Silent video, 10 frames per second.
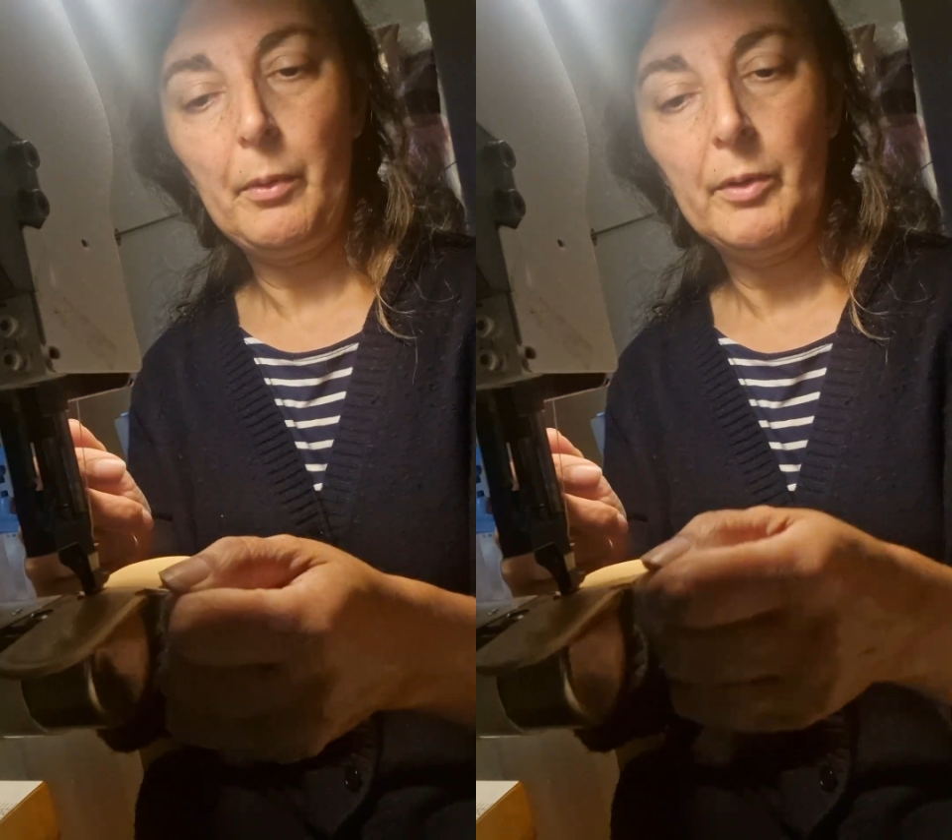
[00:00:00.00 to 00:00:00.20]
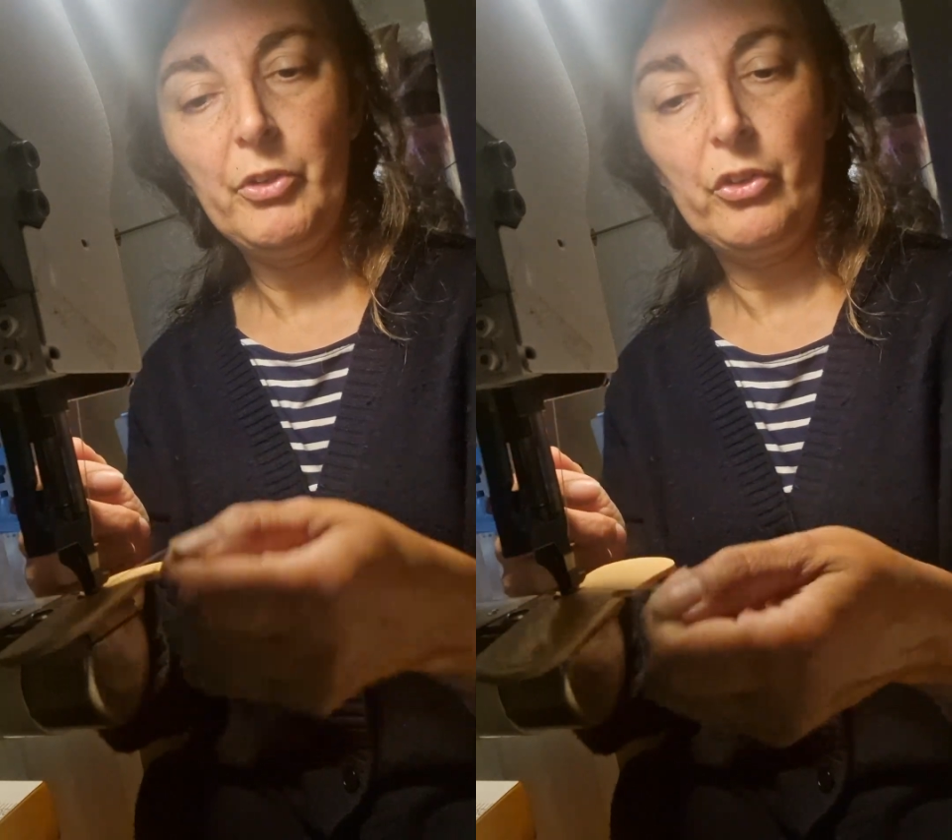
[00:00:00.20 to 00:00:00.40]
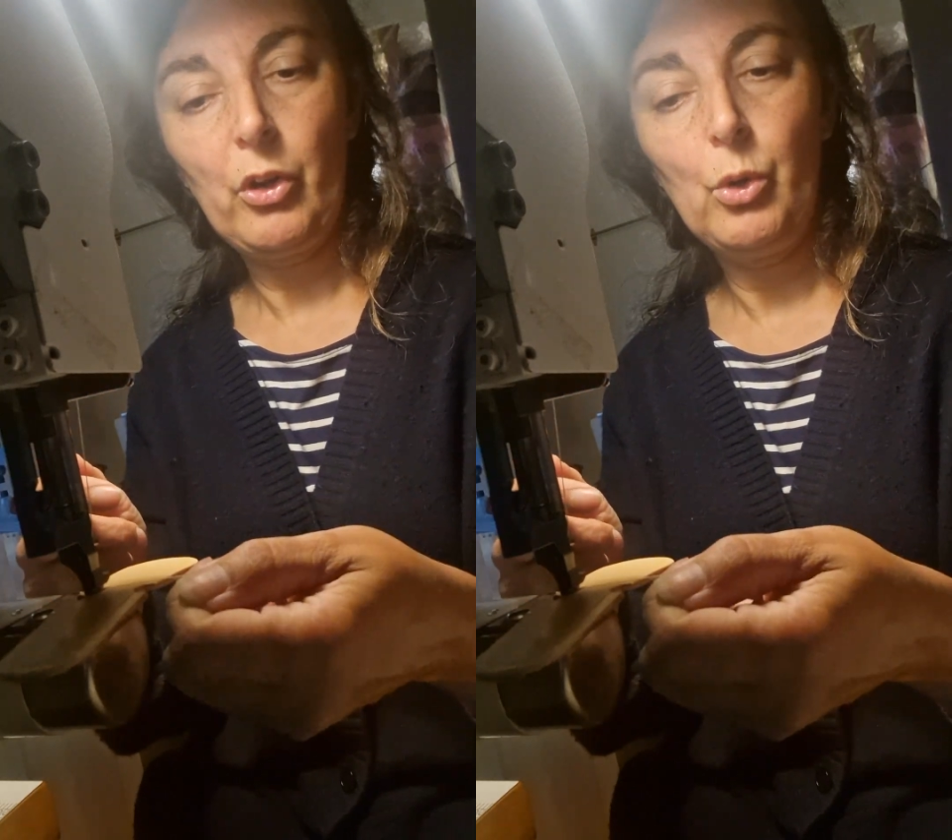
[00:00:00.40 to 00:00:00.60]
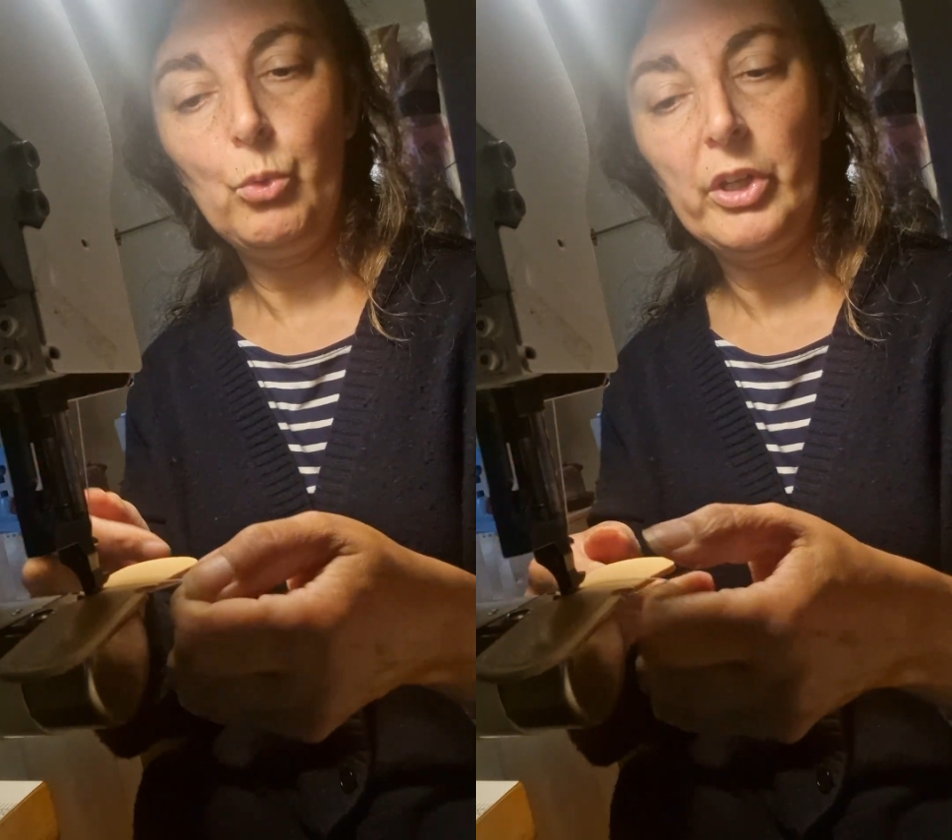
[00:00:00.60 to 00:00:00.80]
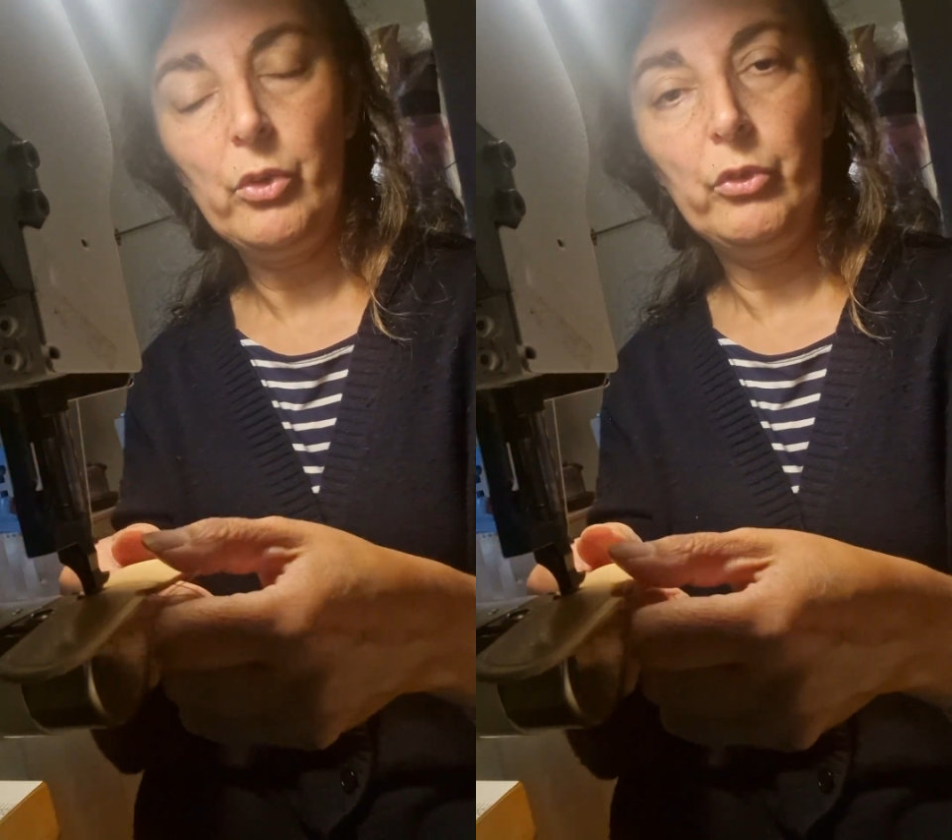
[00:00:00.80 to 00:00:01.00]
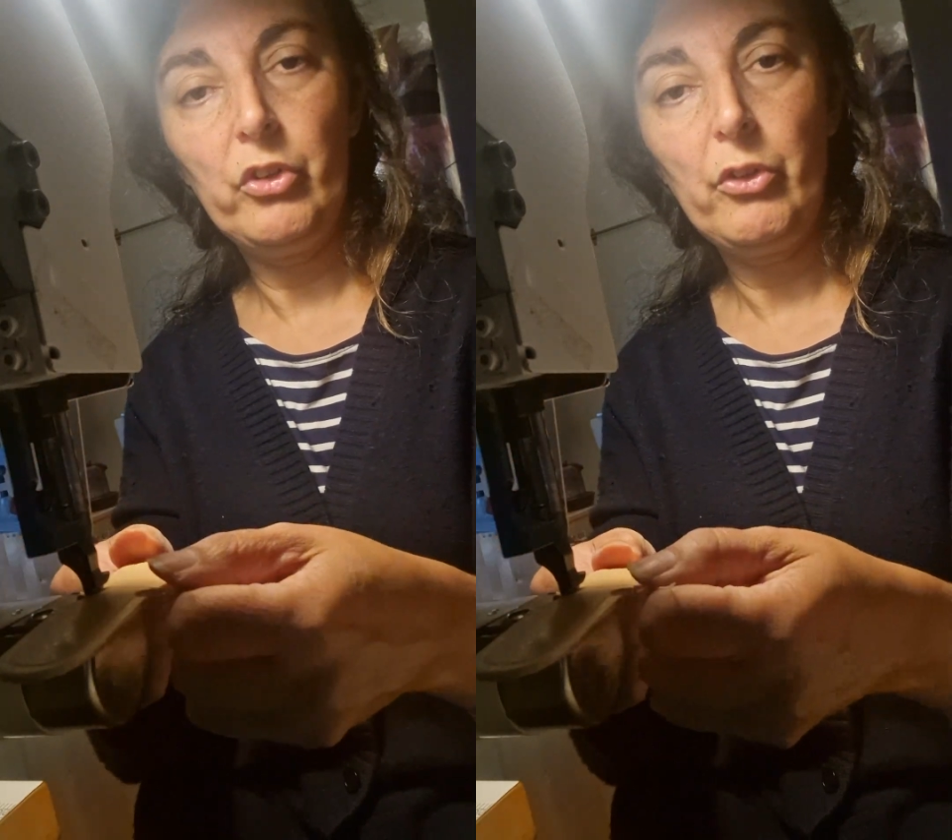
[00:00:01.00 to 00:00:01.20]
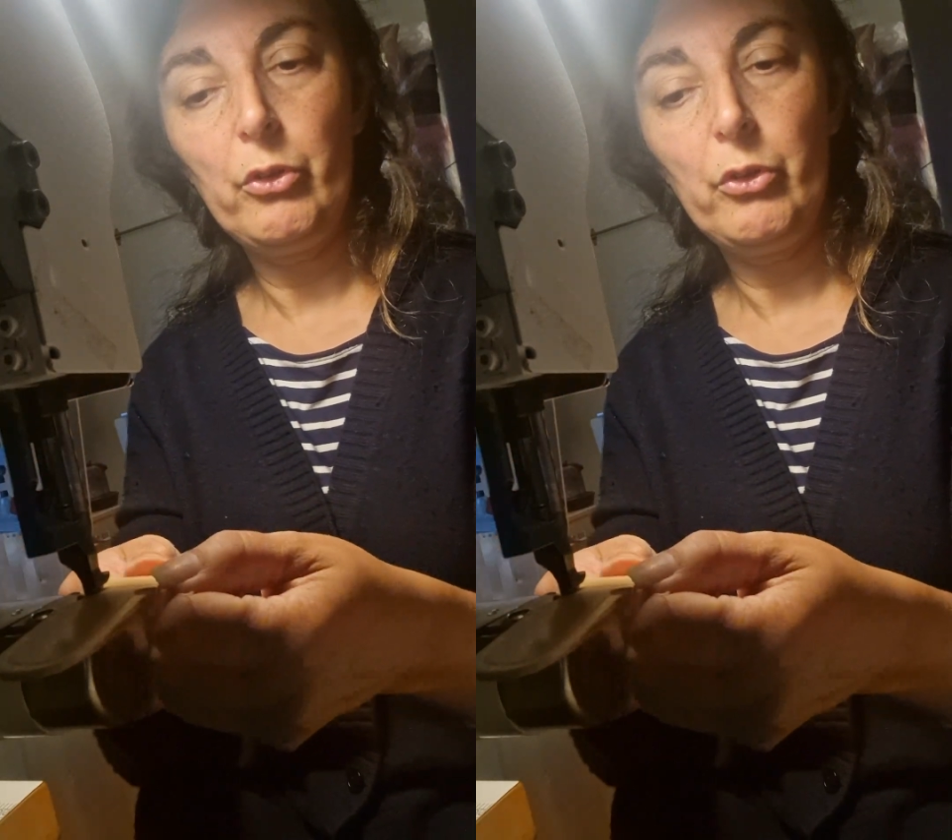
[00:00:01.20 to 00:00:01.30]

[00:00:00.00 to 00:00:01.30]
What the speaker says: I'm just holding on to the